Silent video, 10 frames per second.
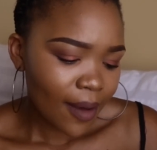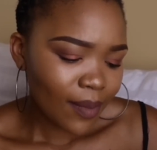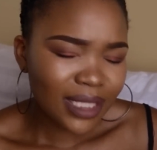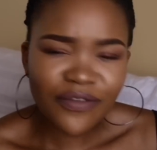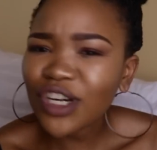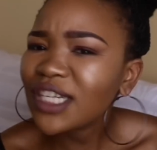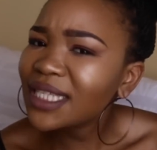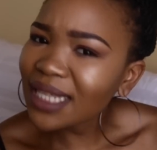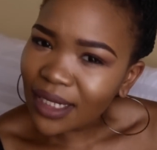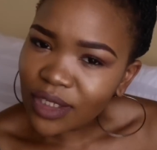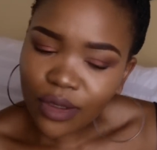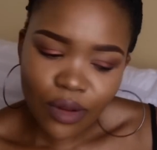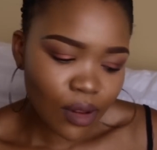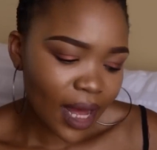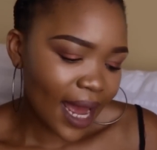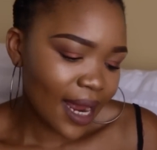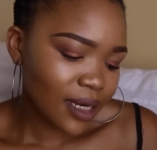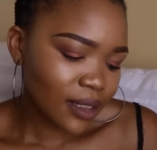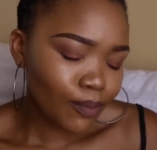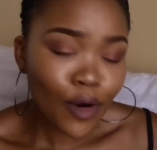It's very subtle
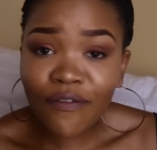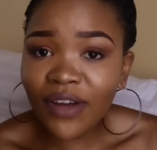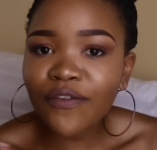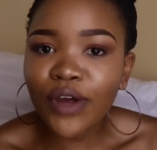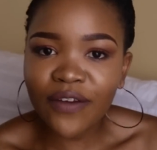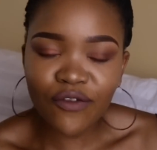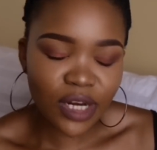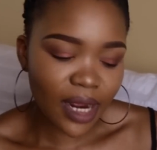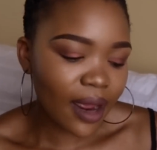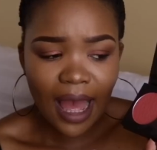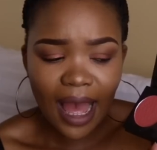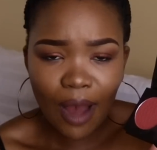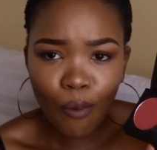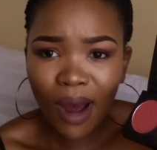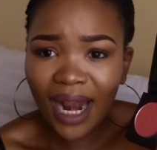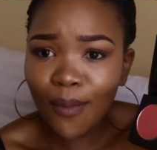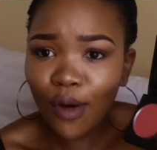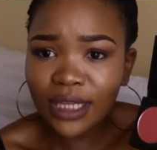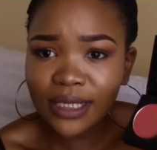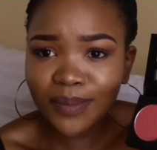and perfect for every day. While I'm
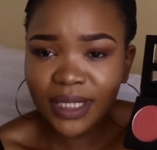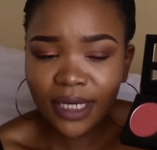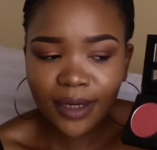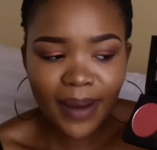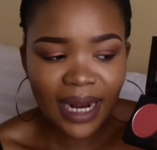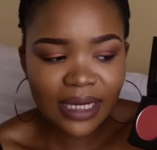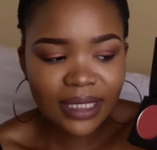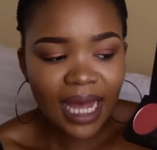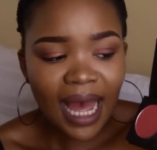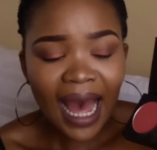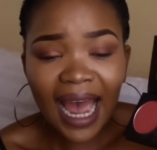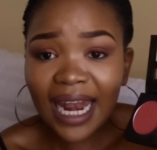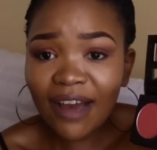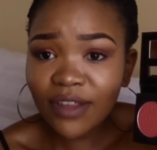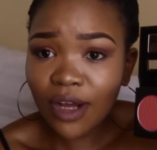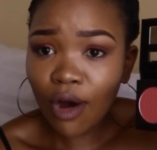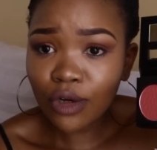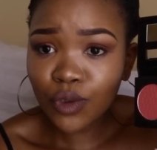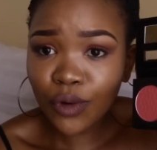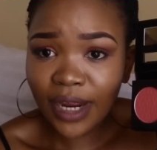on this particular palette, I love the
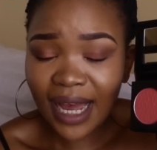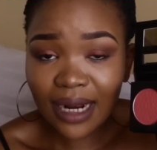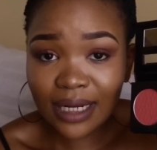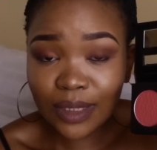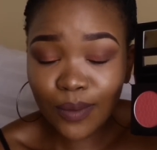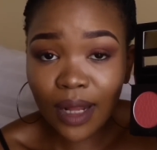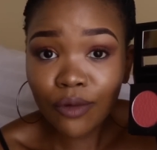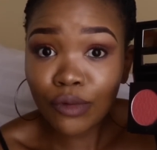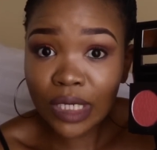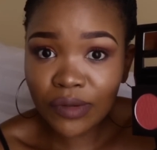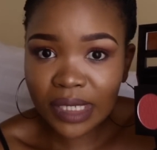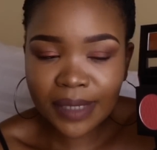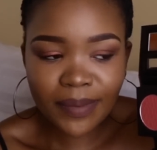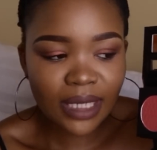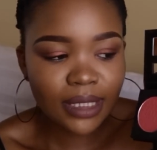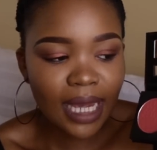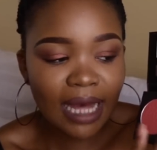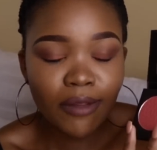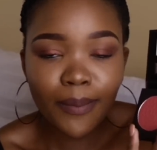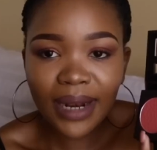contouring color as well, really amazing,
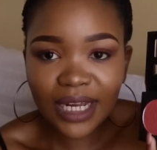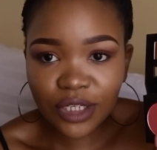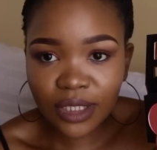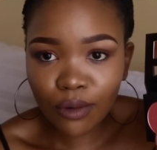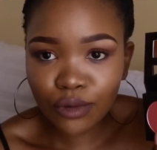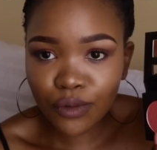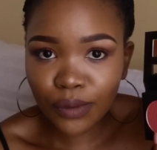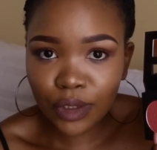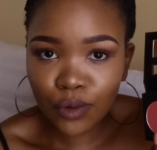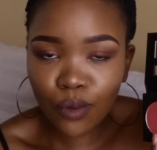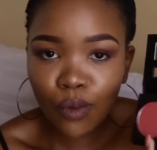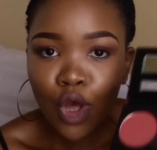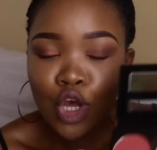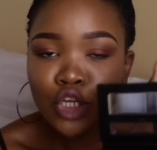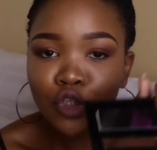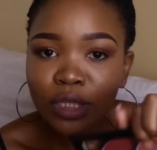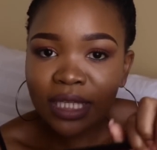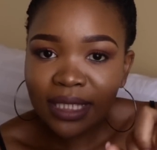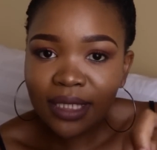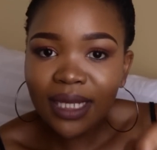and the blushes are also really cool. So
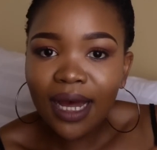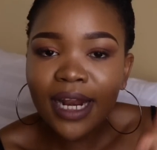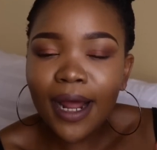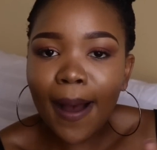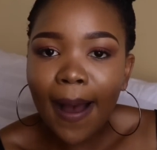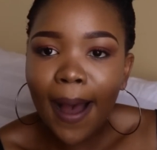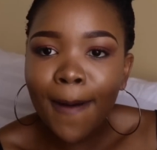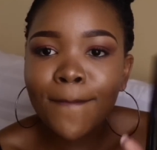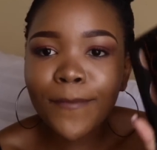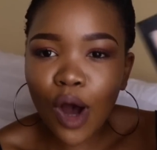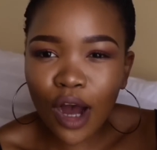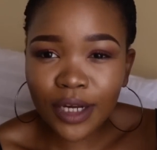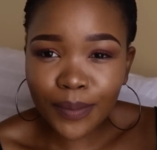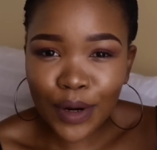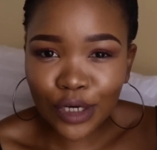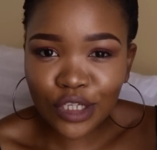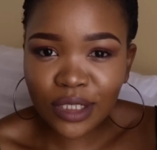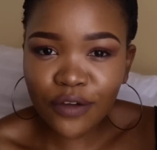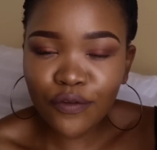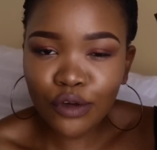this is a bargain purchase.
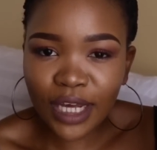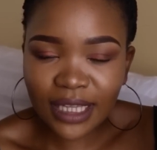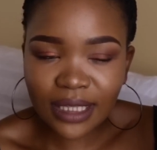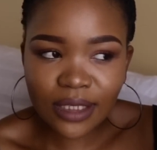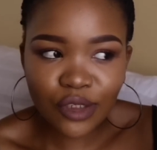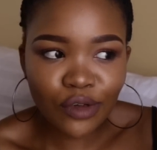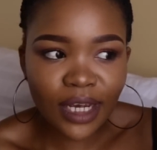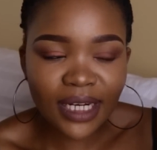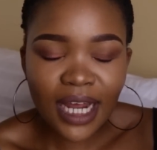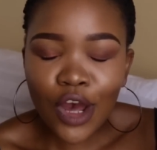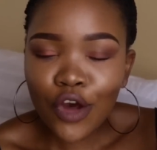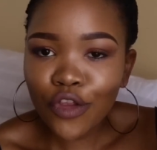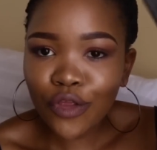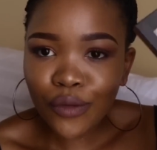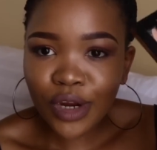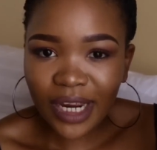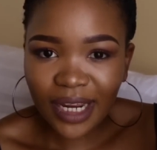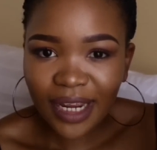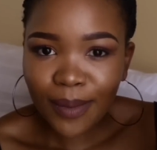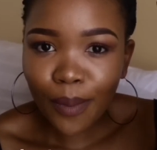If you get this, you get
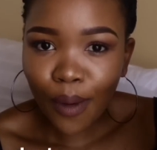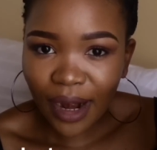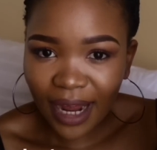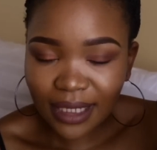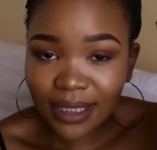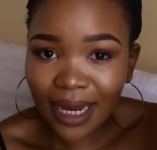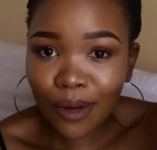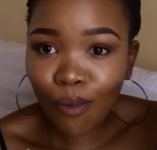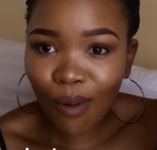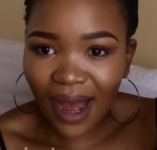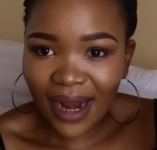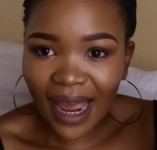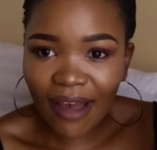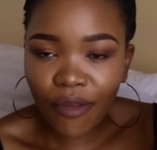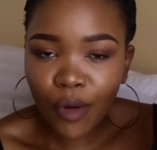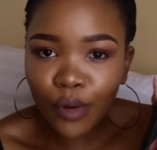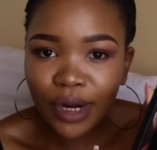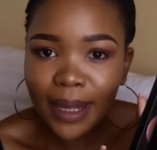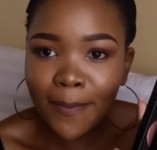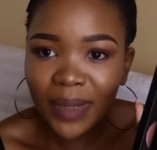3 products in one, and they
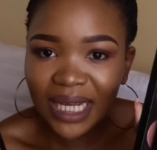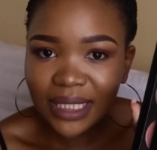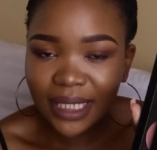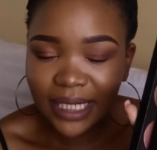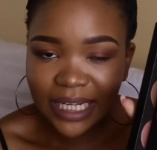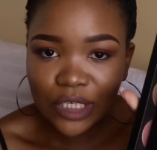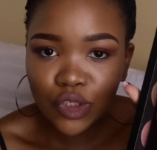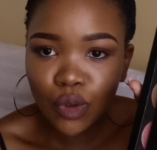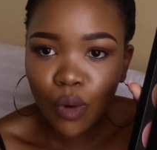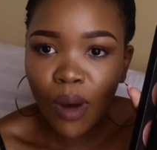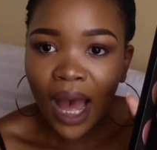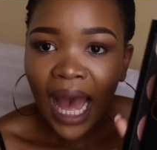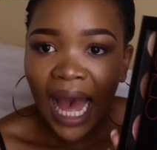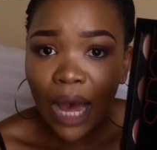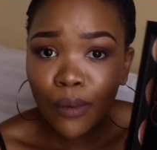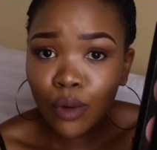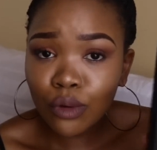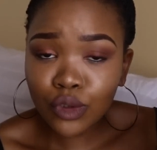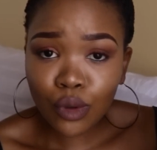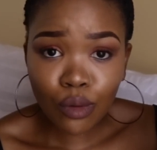work amazingly. So I would
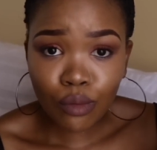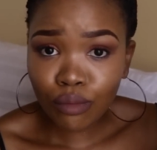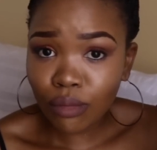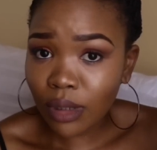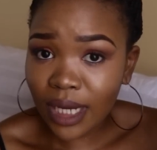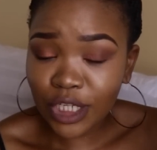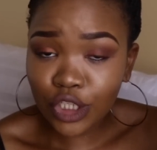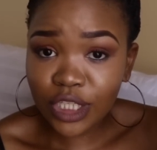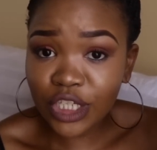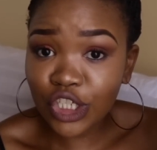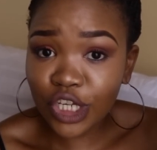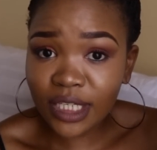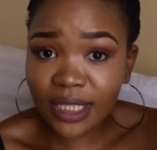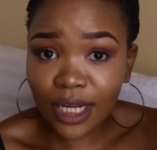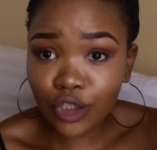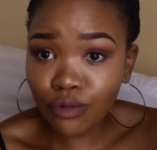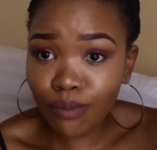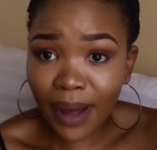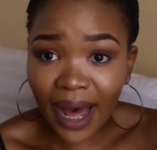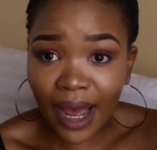also suggest that you
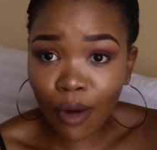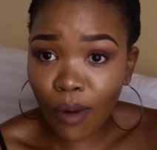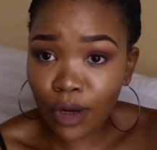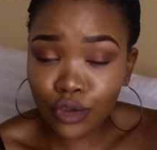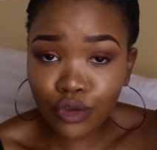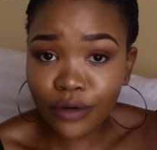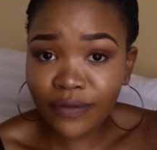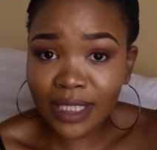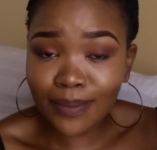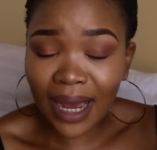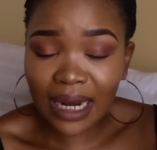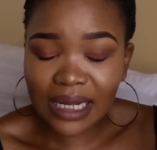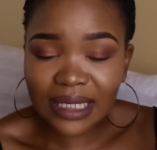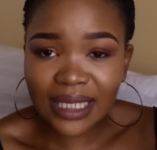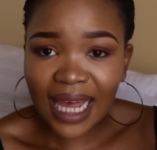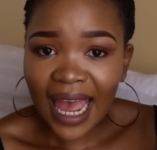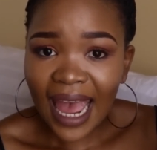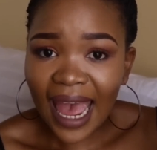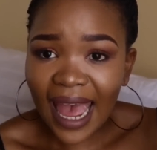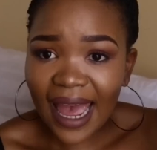buy 1 or 2 of these palettes
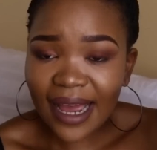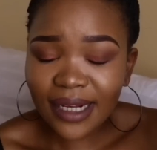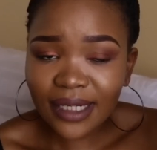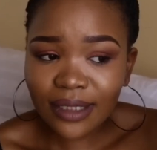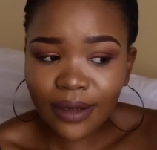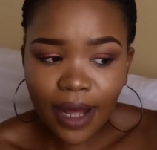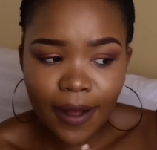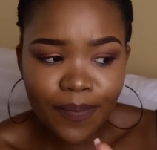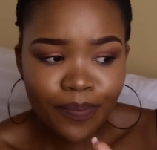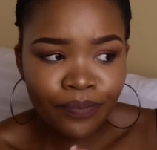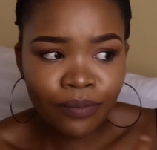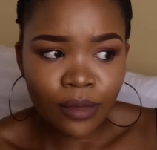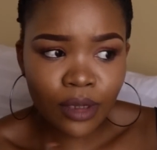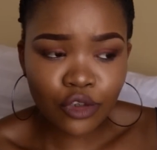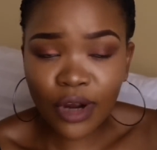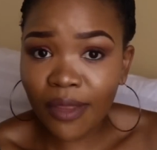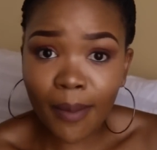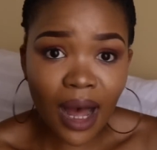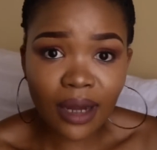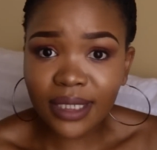and try them
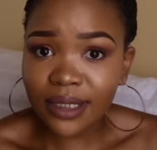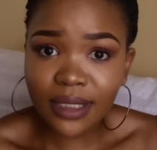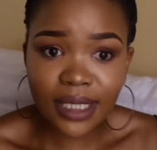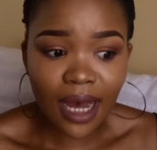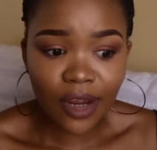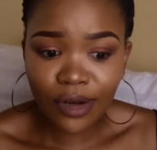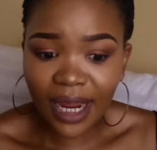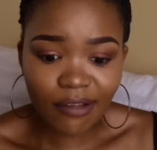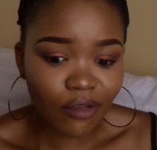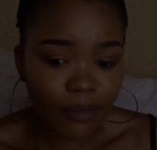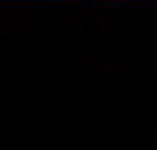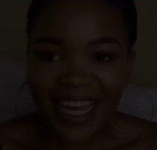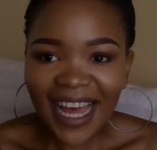out and see how you like them.